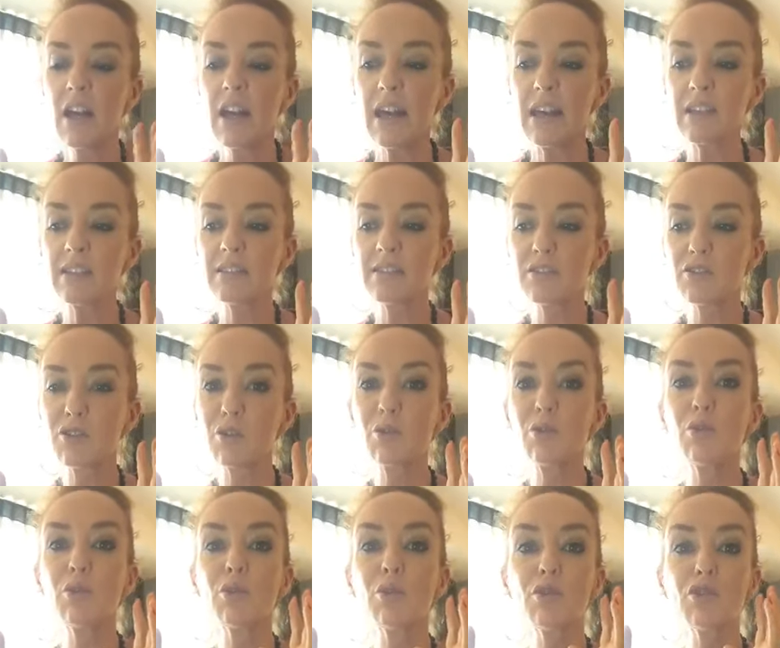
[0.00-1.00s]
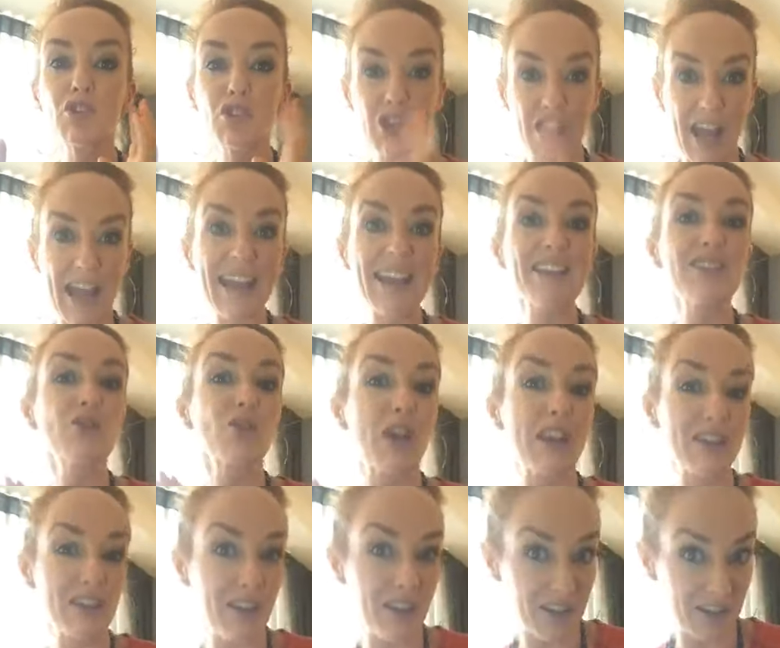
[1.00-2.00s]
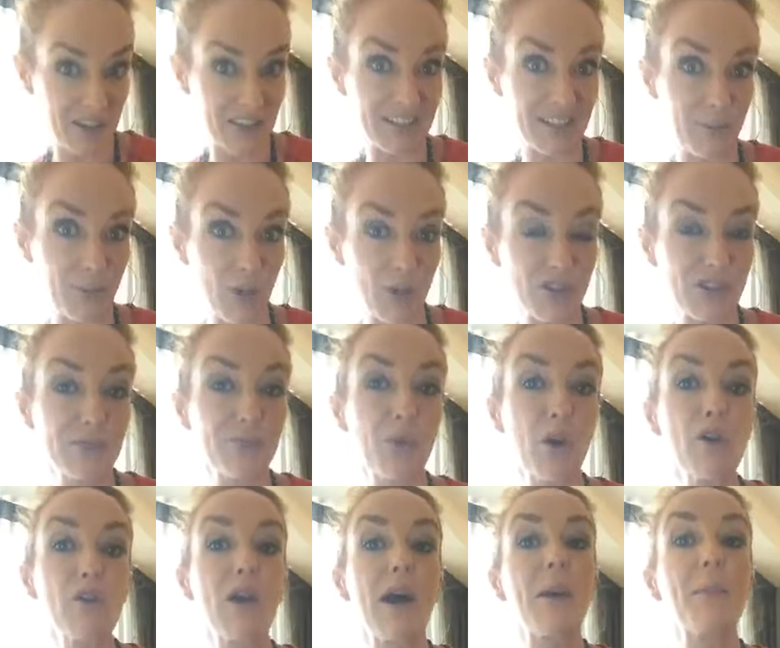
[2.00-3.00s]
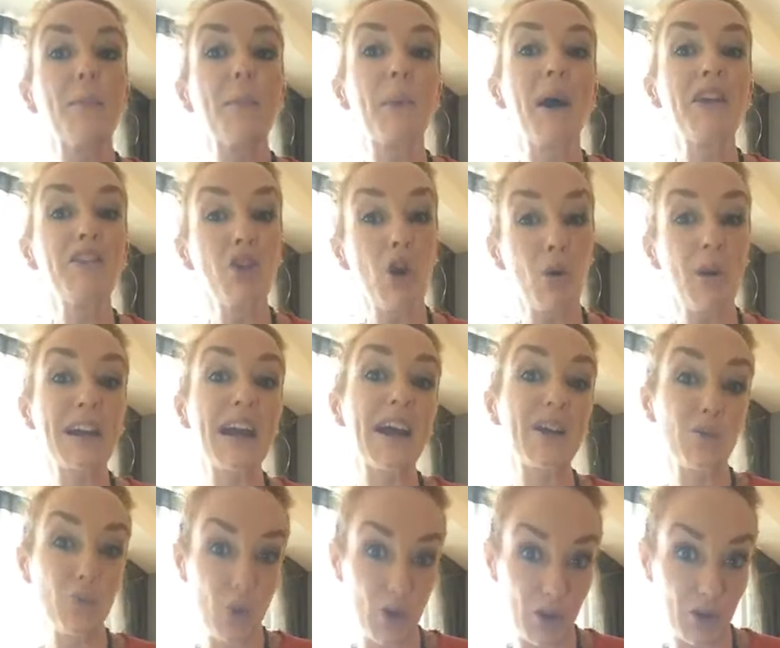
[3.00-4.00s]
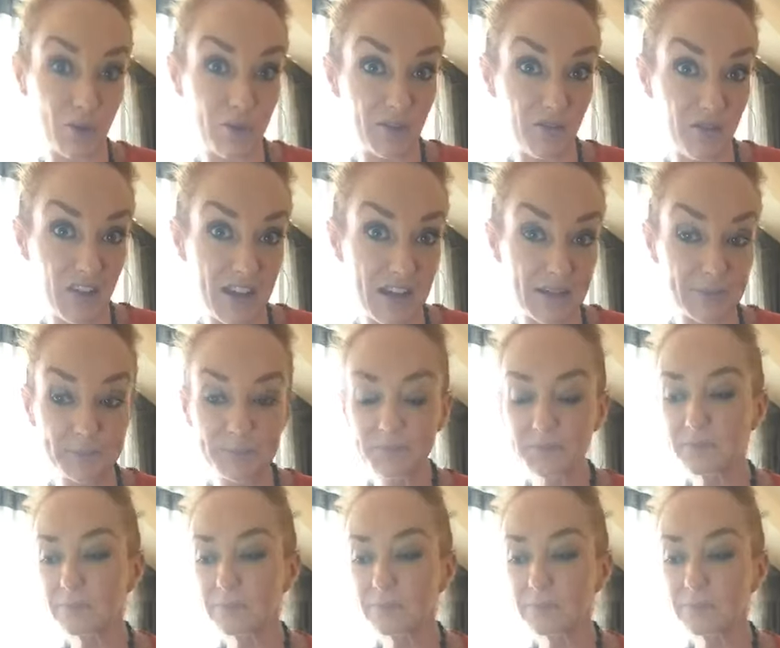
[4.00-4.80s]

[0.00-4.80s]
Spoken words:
is to change the subconscious program by knowing how to work with fear.